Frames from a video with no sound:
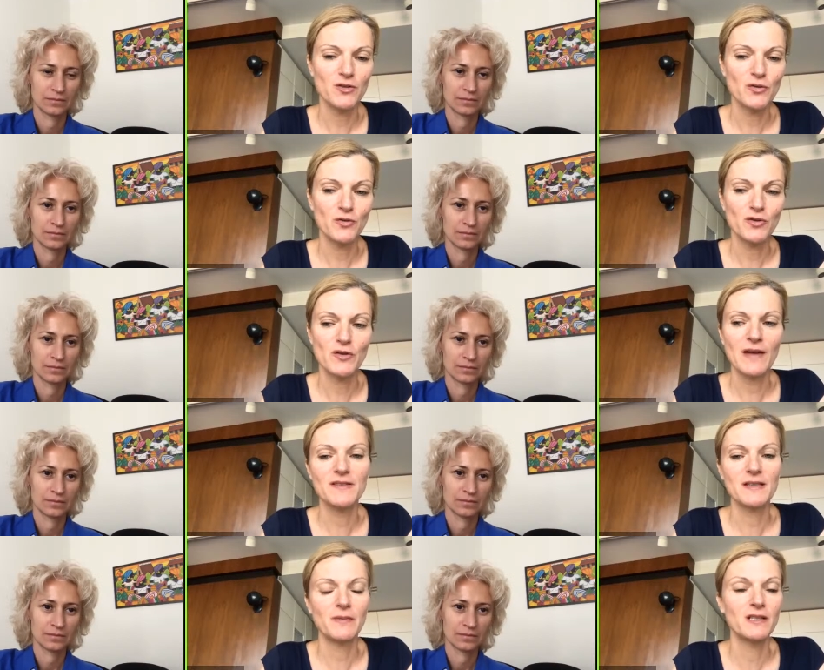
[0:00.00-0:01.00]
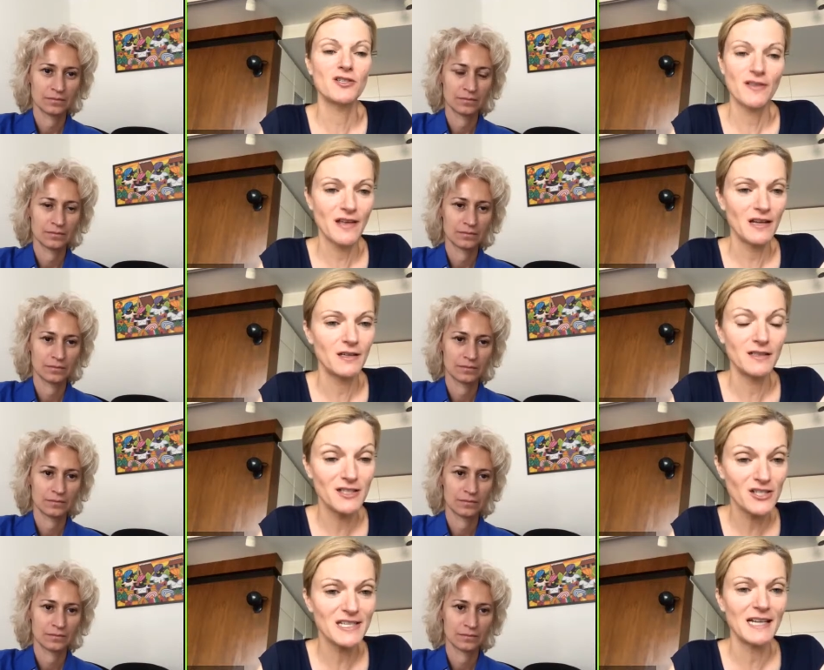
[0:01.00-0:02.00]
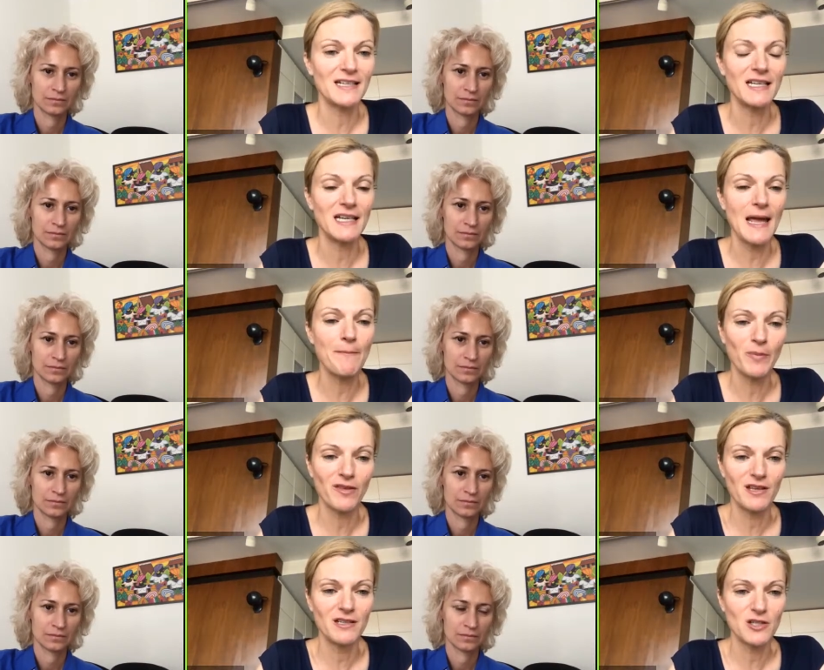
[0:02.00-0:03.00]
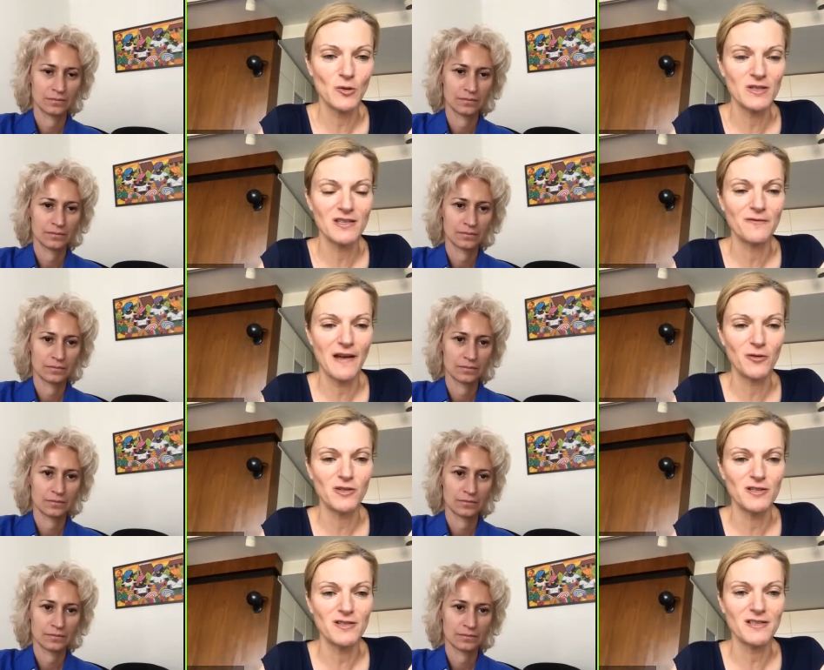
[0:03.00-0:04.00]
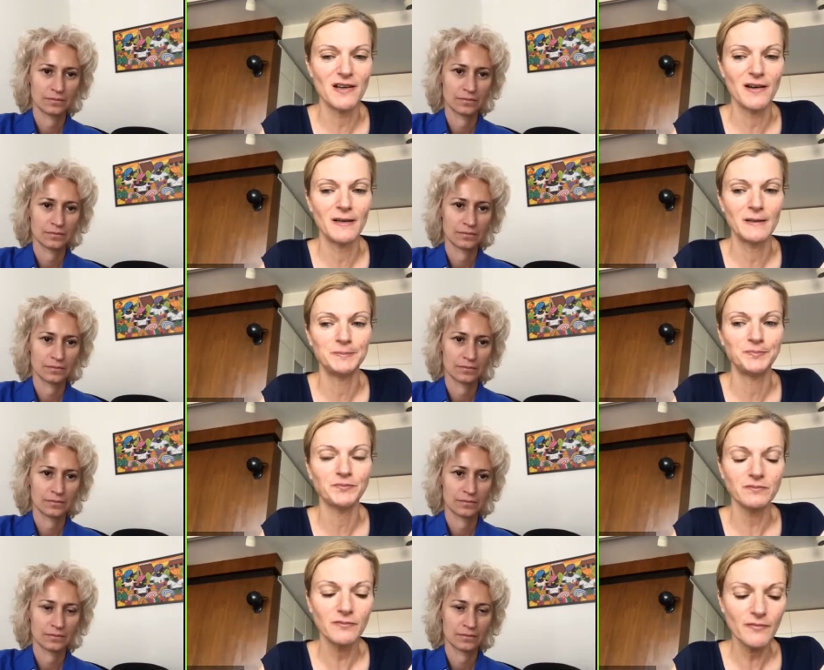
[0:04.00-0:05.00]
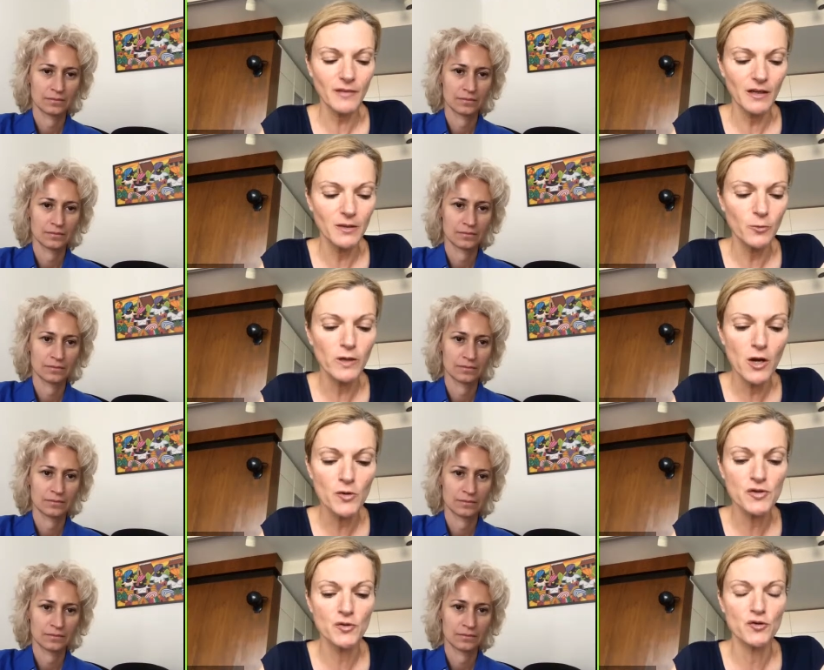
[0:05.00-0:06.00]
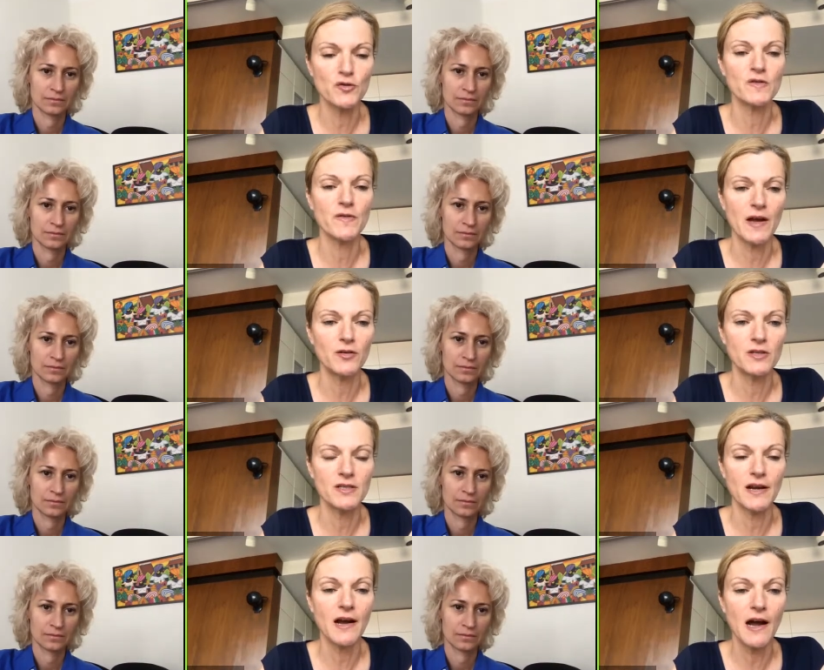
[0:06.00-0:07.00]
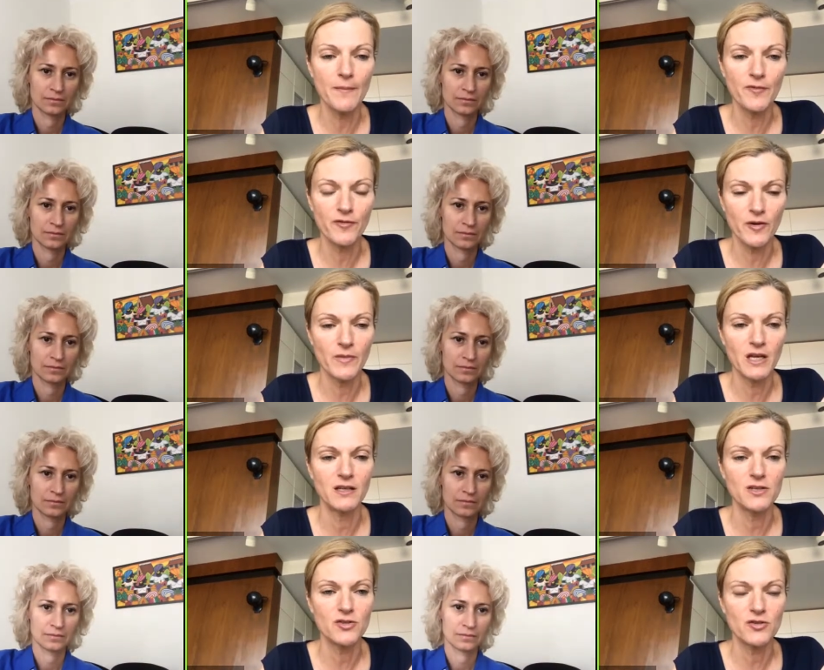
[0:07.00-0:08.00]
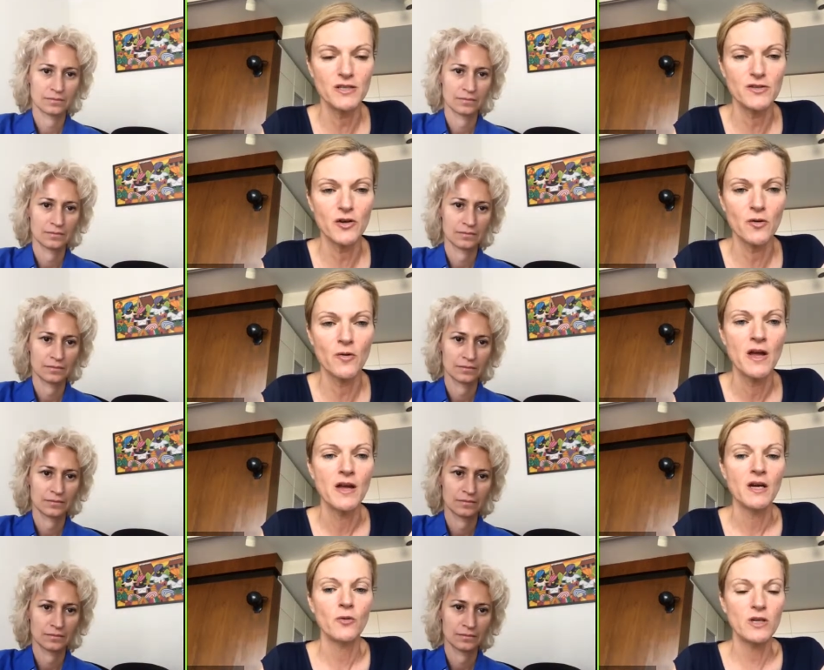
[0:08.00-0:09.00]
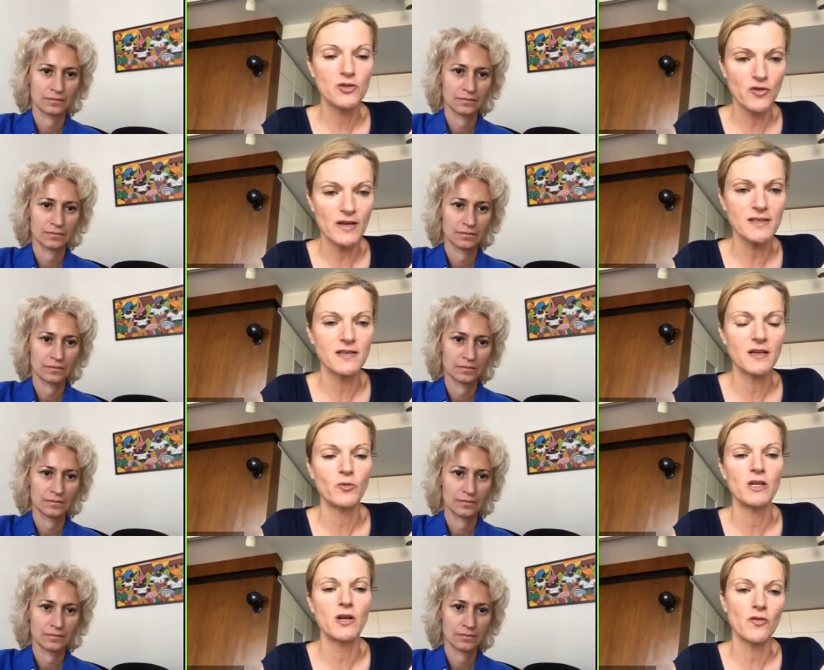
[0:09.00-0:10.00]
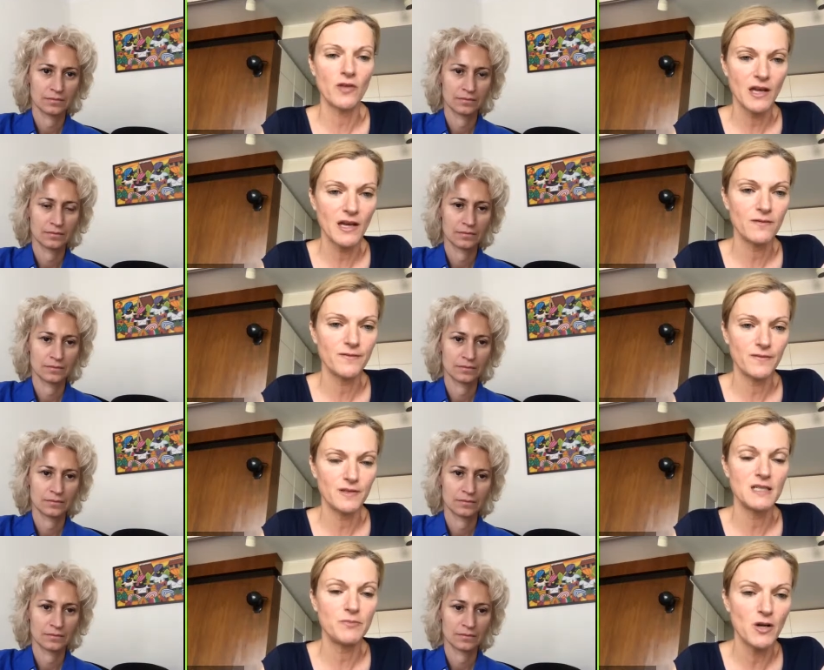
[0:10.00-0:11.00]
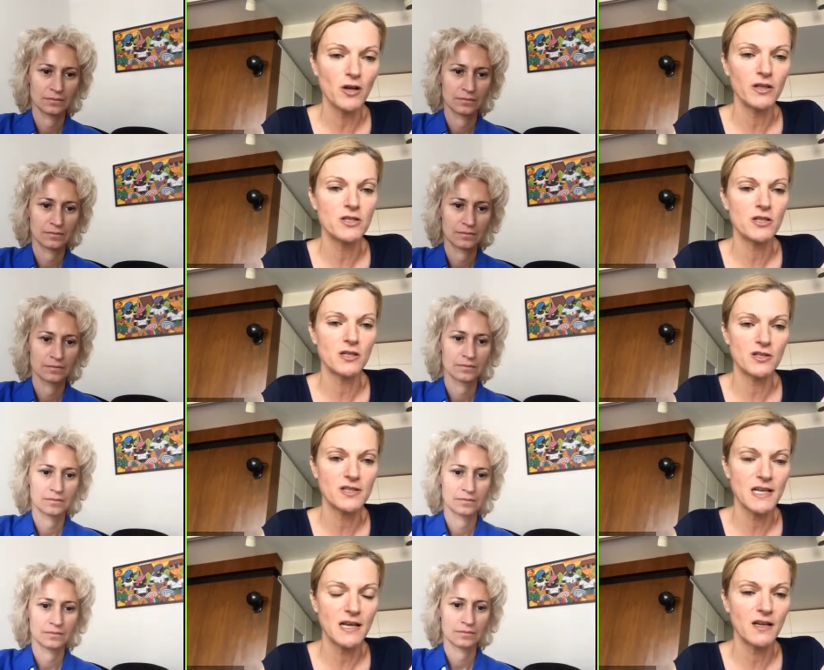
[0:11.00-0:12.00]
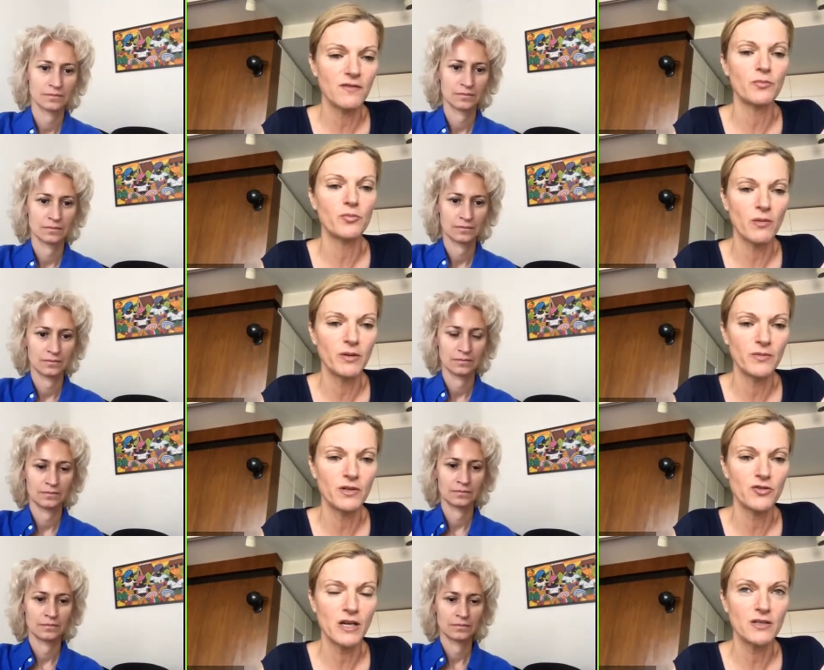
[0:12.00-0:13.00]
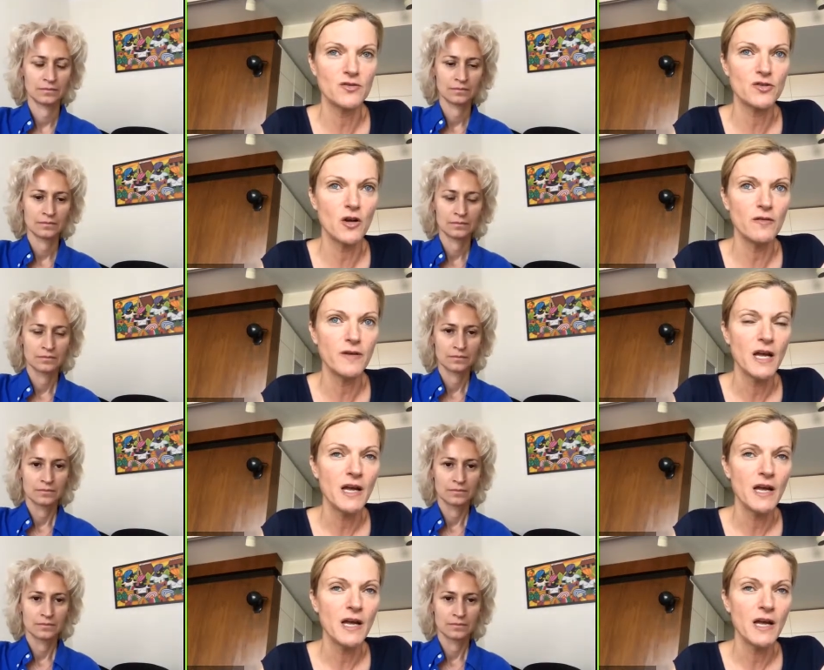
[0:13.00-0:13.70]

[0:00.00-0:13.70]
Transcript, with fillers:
Speaker 1: to to have some understa- understanding and empathy towards the founders. Um, we also choose founders that come from the industry, so we trust them. We know they have deep knowledge and understanding of the problem they're trying to solve.